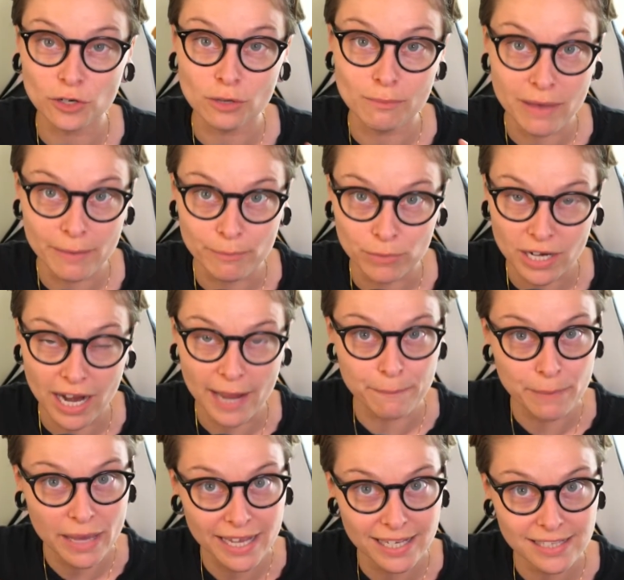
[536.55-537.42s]
Remember,
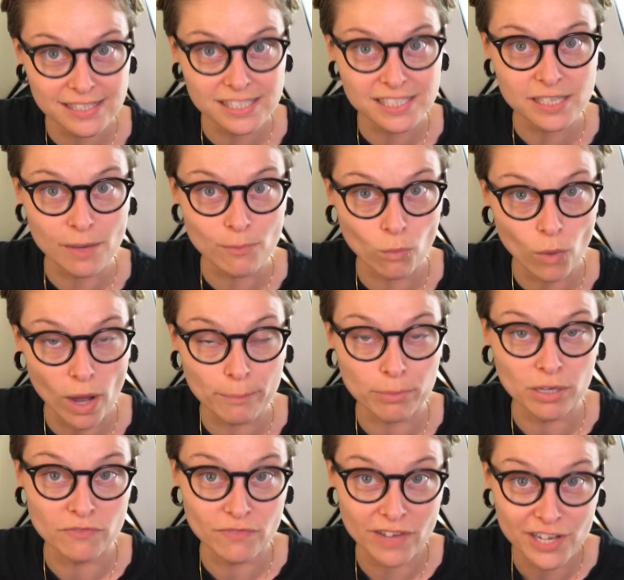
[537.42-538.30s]
I paid some a
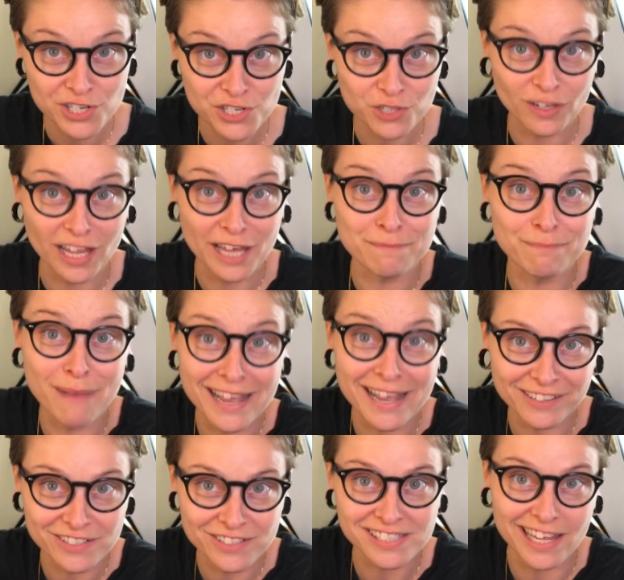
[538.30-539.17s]
professional at
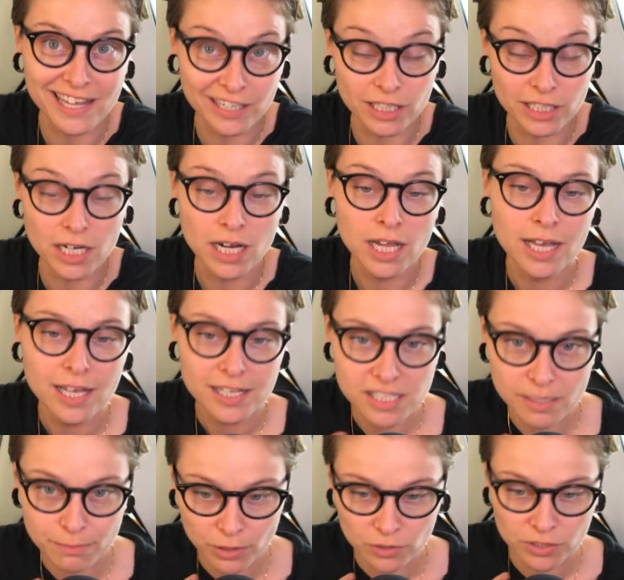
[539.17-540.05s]
Micro Center
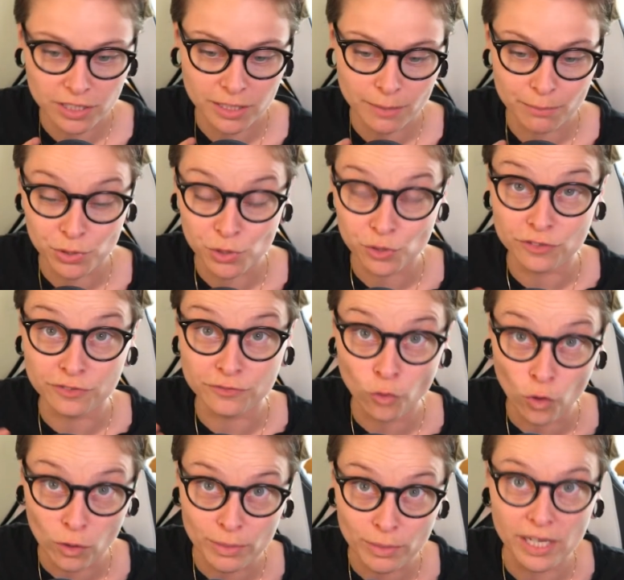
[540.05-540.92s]
to build a computer
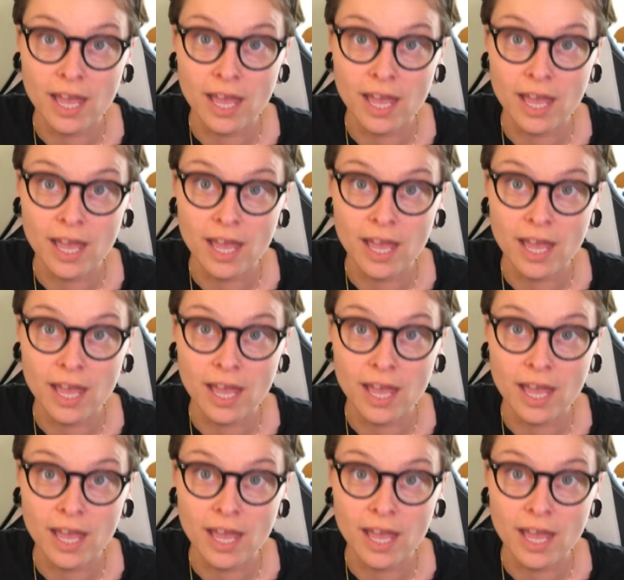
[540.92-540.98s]
for me.